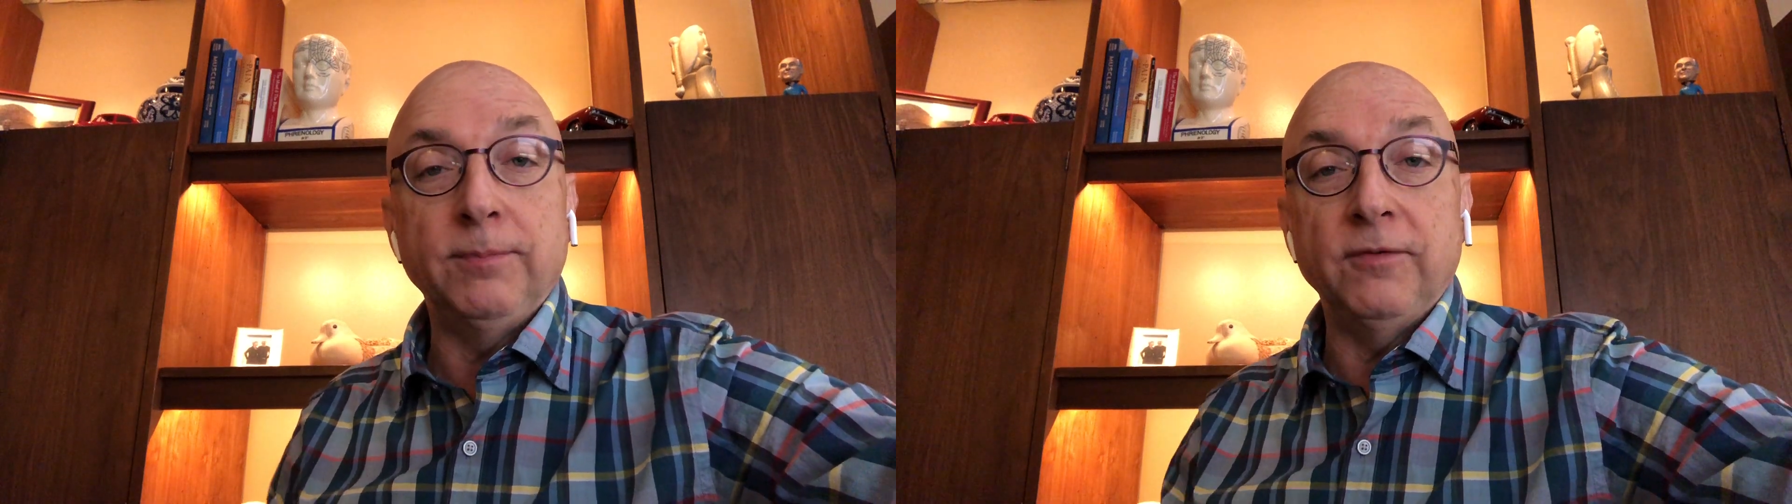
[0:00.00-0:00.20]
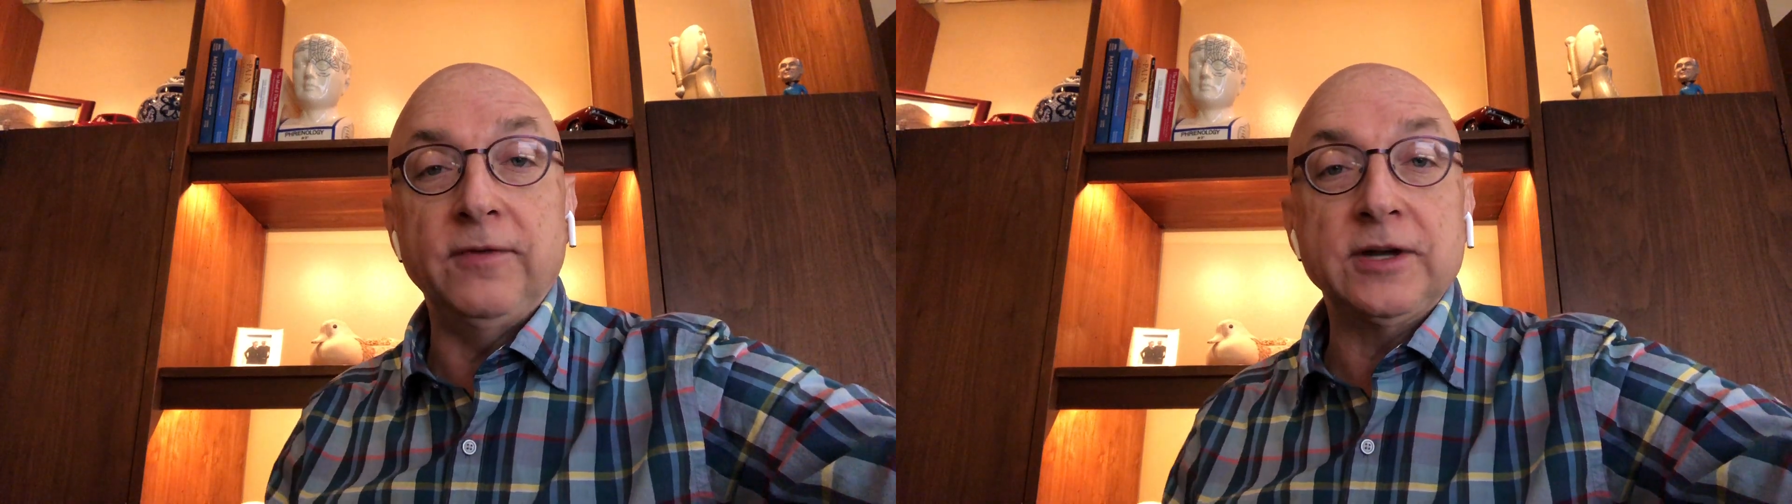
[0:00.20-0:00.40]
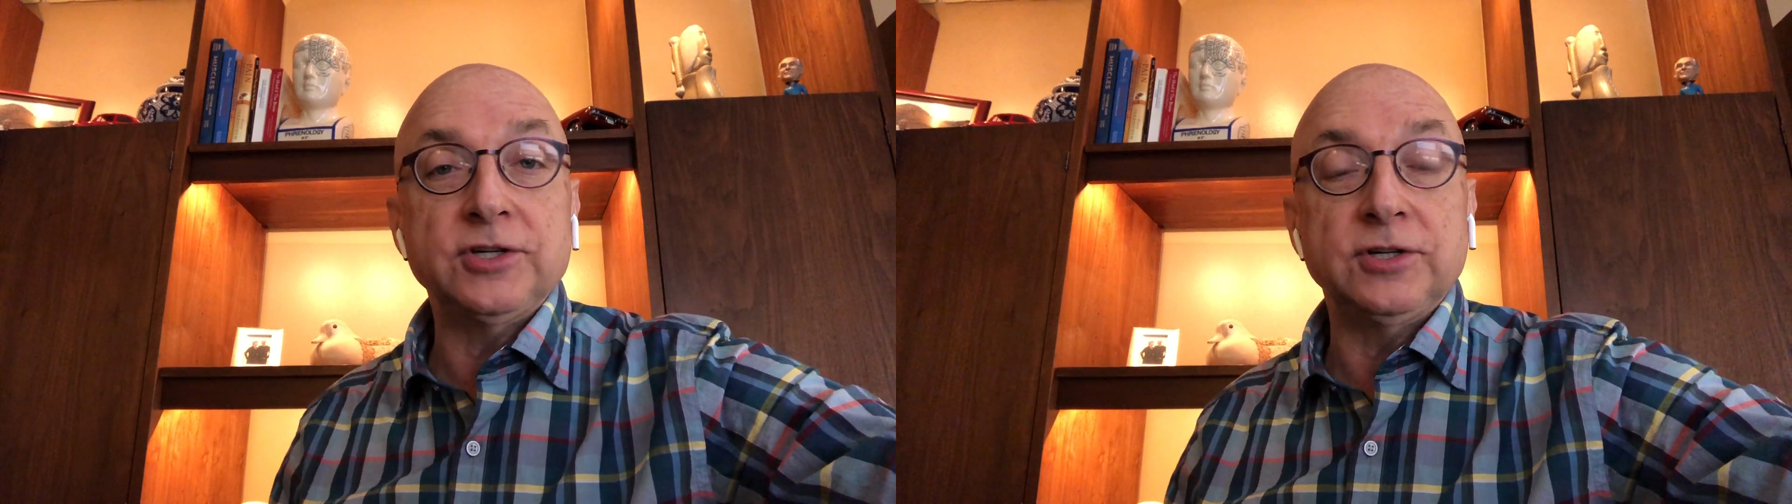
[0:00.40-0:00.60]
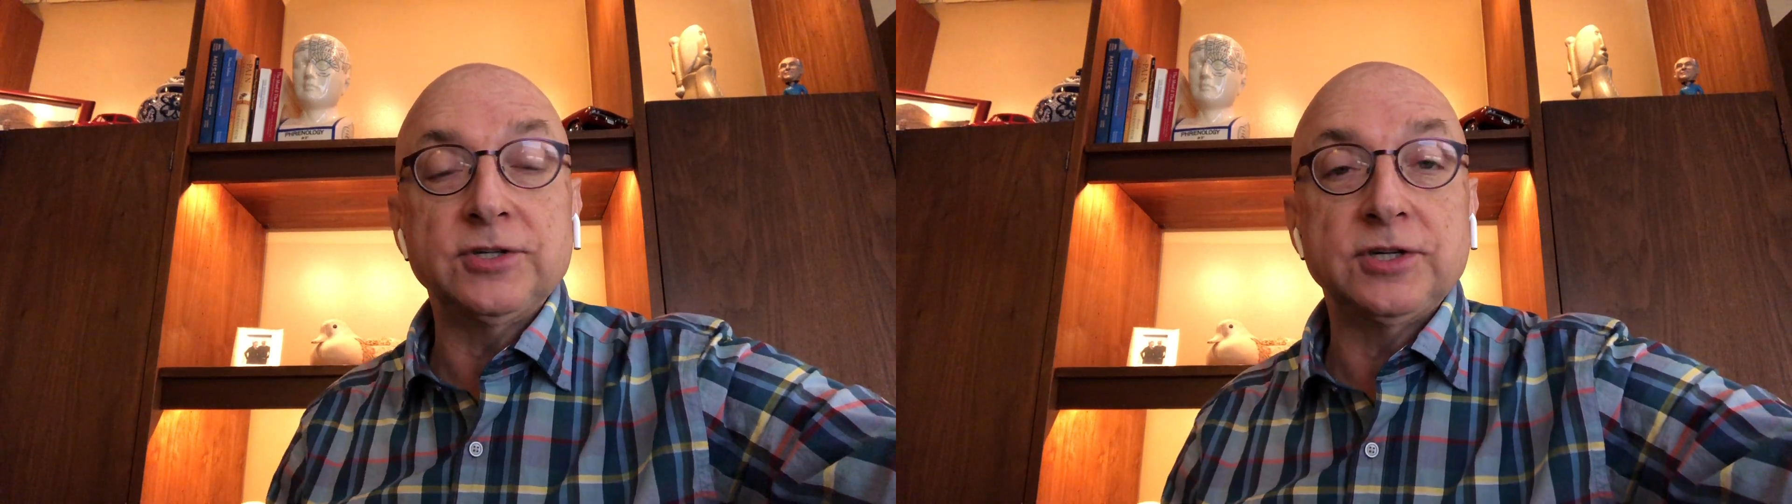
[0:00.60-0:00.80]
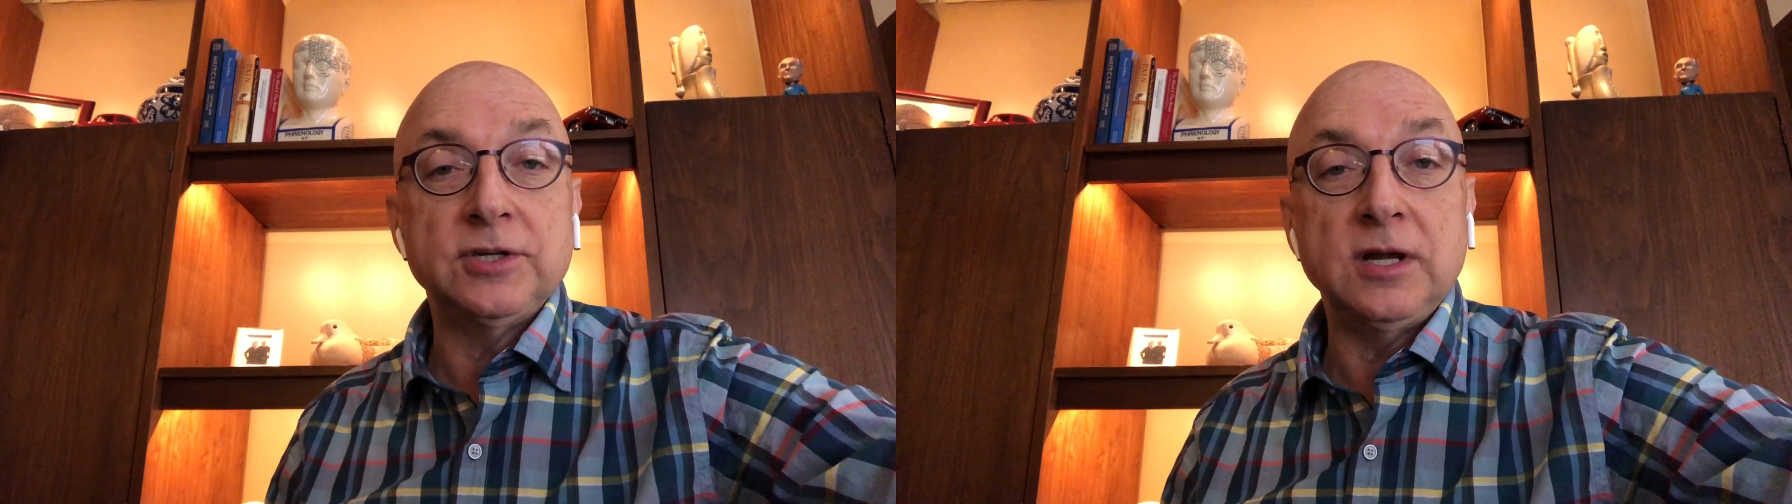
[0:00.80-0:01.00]

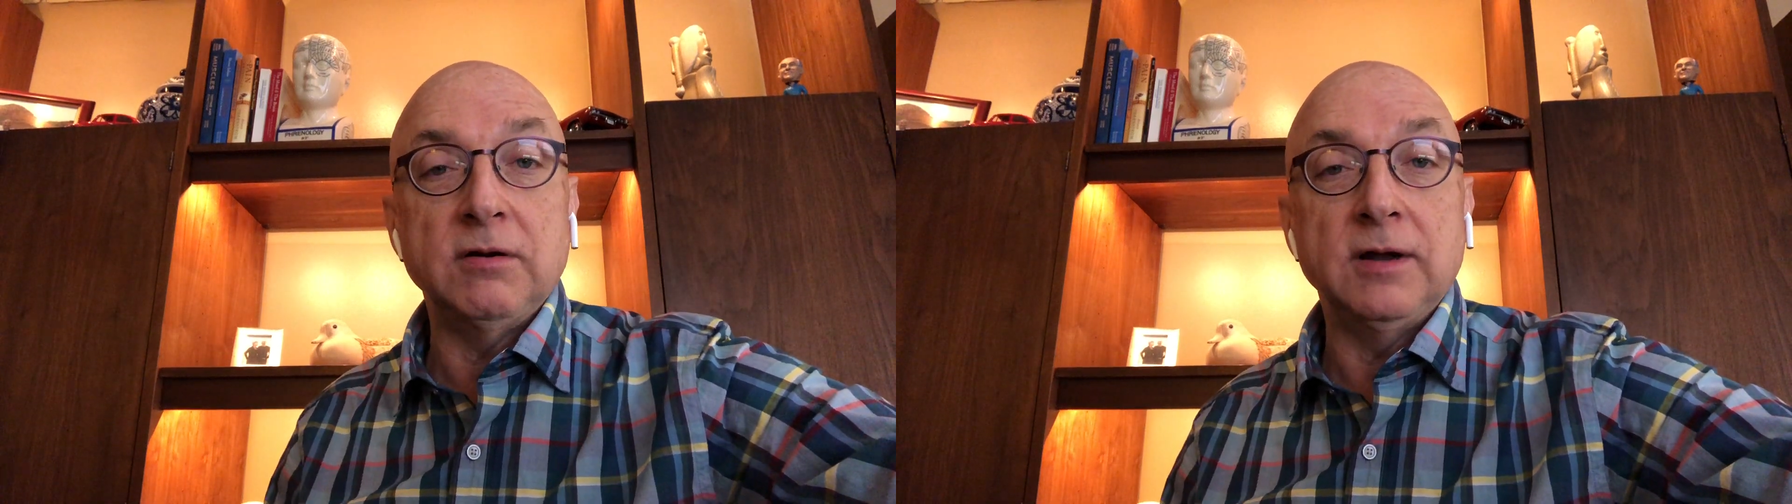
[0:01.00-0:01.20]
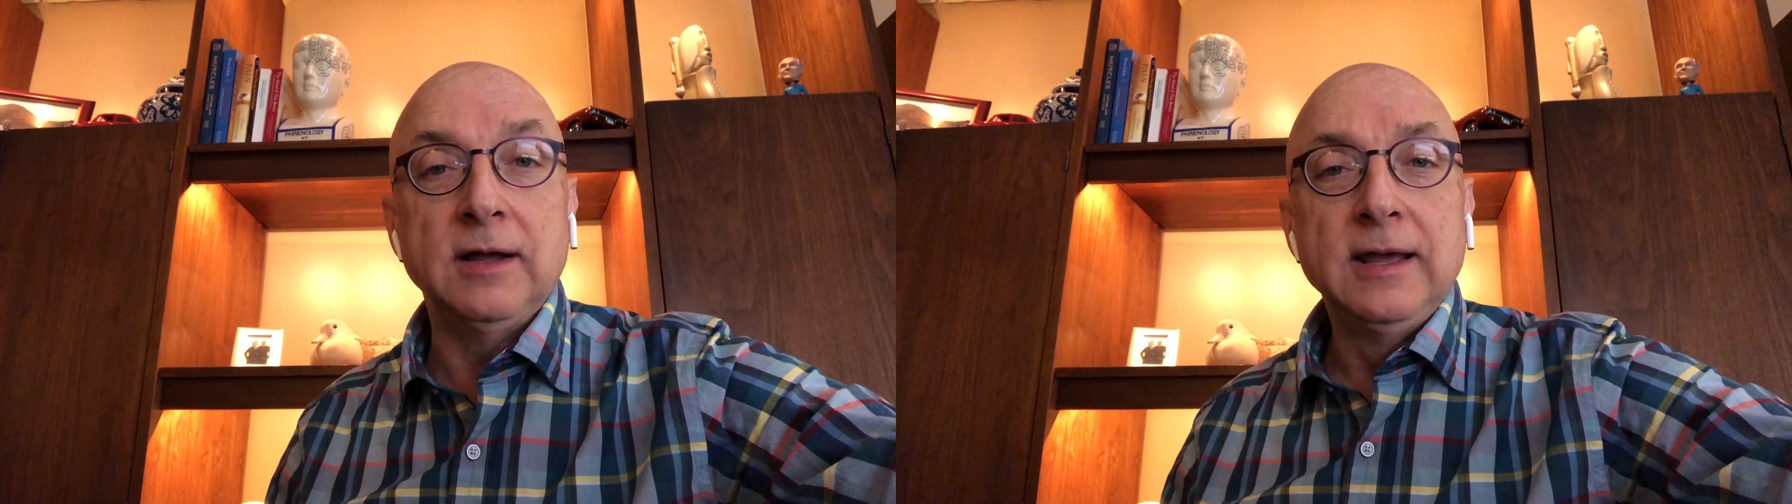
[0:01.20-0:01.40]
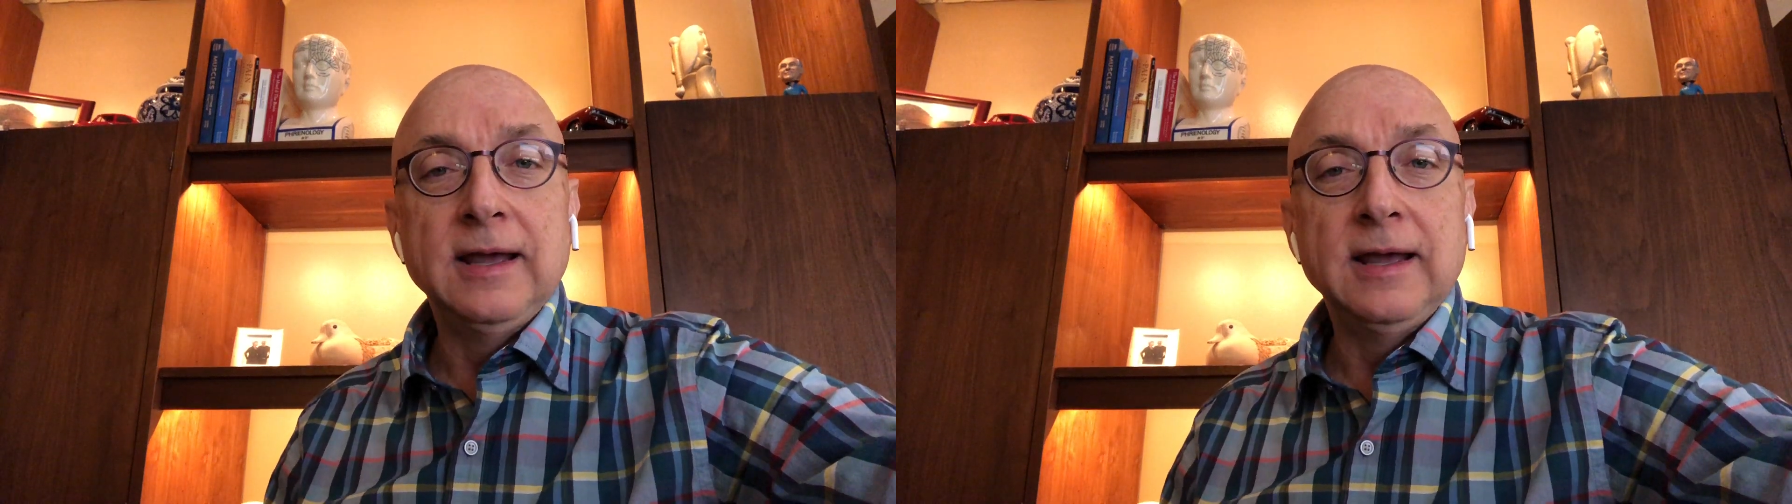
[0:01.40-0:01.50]
professionals, etc.,